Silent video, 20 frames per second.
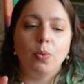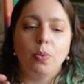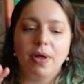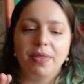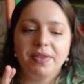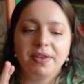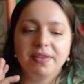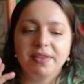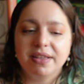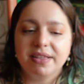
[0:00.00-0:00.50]

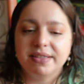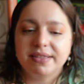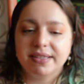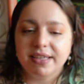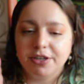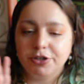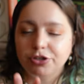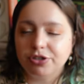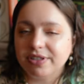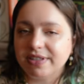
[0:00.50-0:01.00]
One thing that's
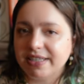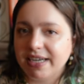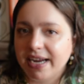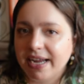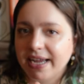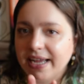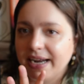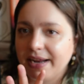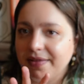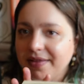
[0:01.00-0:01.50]

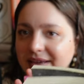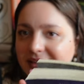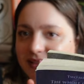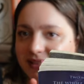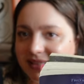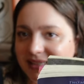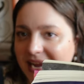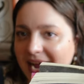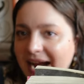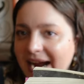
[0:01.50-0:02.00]
interesting and I think is
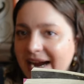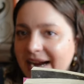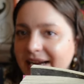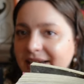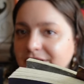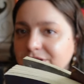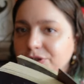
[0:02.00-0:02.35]
a tie